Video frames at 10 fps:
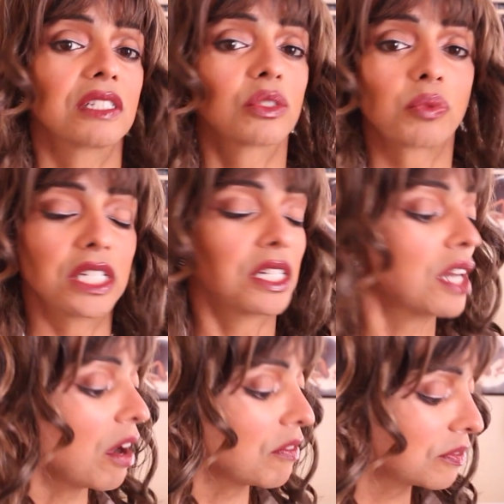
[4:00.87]
It's sweet
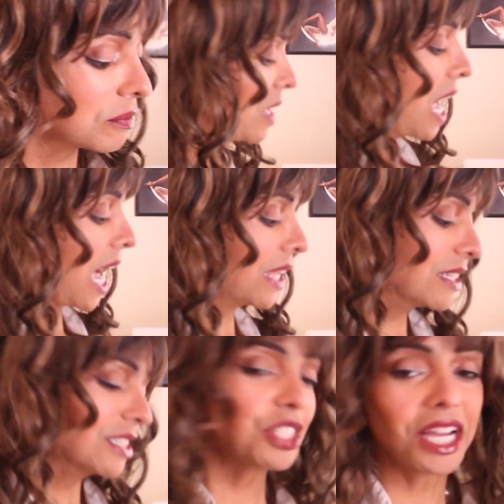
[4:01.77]
enough. I
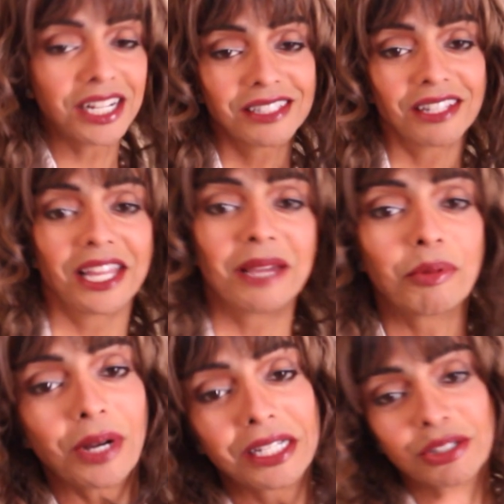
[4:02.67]
didn't check the
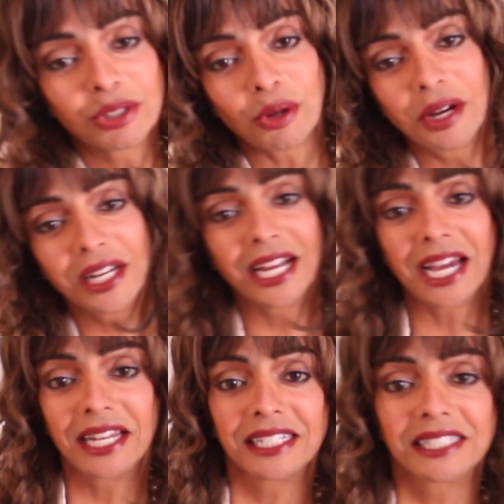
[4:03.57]
label. I just saw it and I
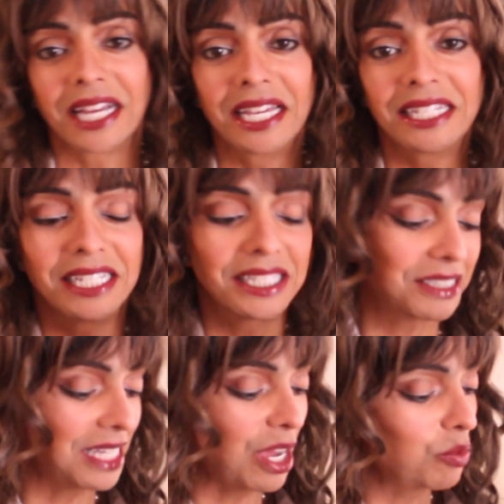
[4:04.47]
got excited
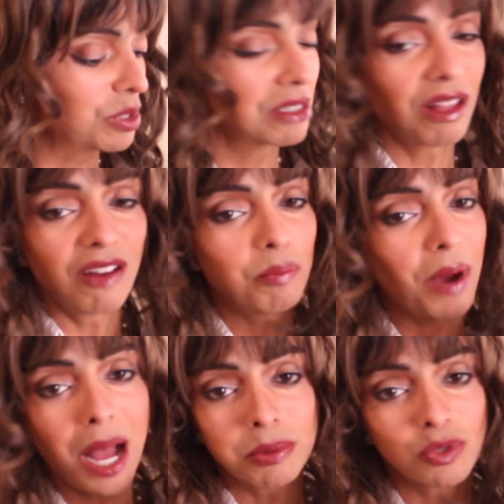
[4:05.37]
because I always love
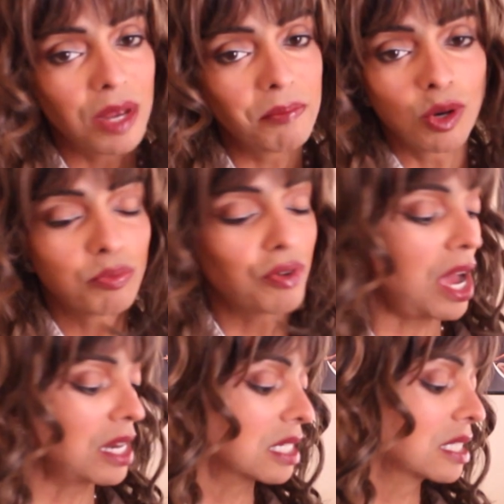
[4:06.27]
Bob's Red Mill
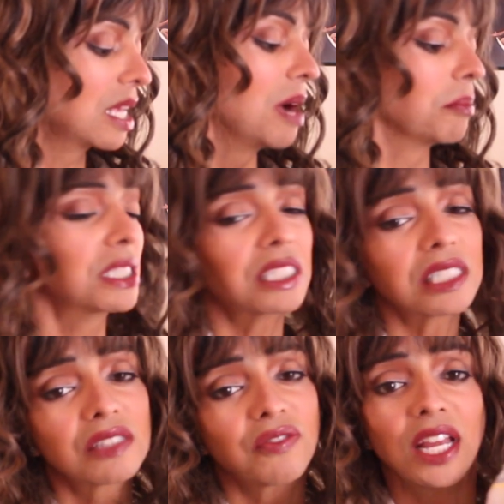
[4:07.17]
products. But this
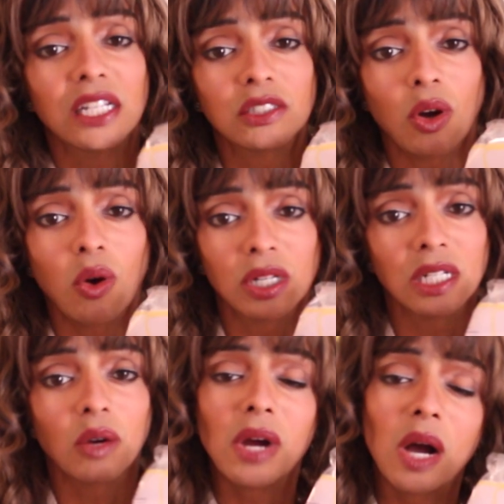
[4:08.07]
is flaked
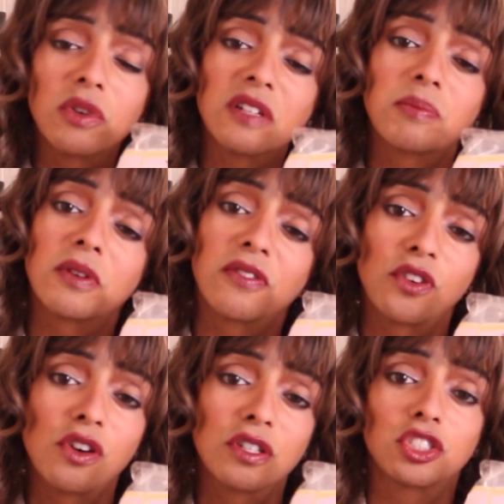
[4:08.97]
coconut, where I would have
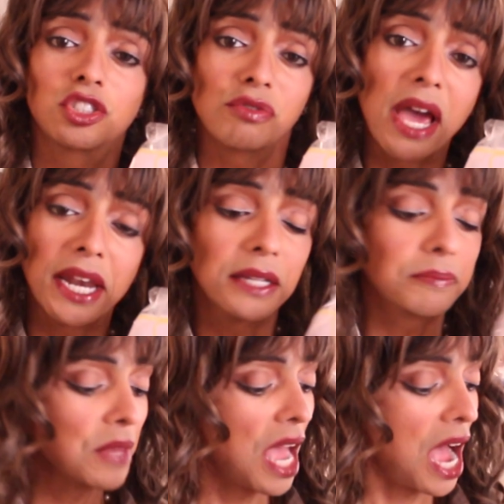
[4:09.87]
preferred shredded.
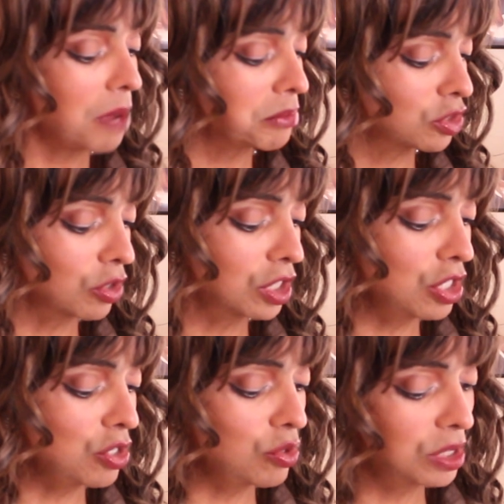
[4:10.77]
I'm still
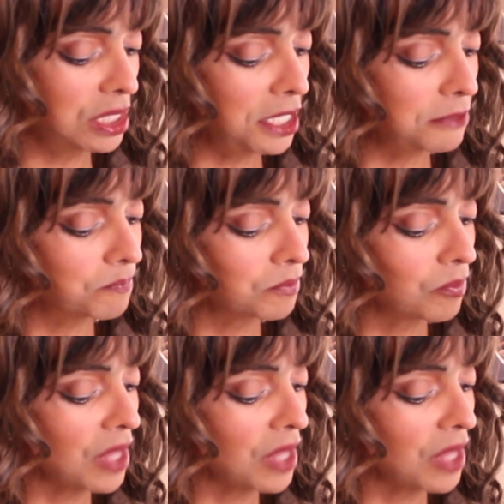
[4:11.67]
going to use it.